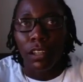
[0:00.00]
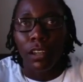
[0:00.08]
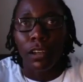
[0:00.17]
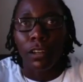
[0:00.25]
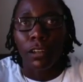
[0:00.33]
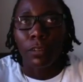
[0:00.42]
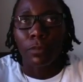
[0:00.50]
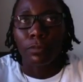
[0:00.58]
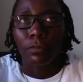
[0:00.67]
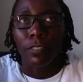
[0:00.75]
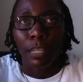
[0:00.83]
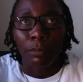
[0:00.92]

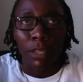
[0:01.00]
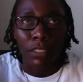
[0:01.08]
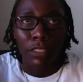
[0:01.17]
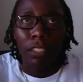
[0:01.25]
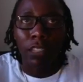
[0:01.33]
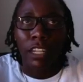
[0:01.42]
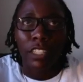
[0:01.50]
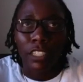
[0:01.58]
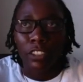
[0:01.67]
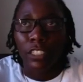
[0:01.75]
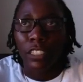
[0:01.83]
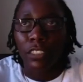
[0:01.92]
Like my son out
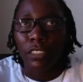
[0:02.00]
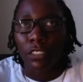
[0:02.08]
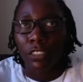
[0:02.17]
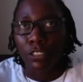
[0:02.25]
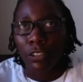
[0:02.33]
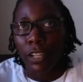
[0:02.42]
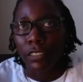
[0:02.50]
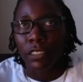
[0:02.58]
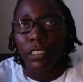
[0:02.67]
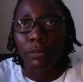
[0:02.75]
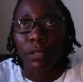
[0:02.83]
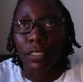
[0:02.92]
here, he's on a track
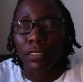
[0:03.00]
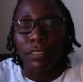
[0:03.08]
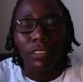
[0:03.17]
team, and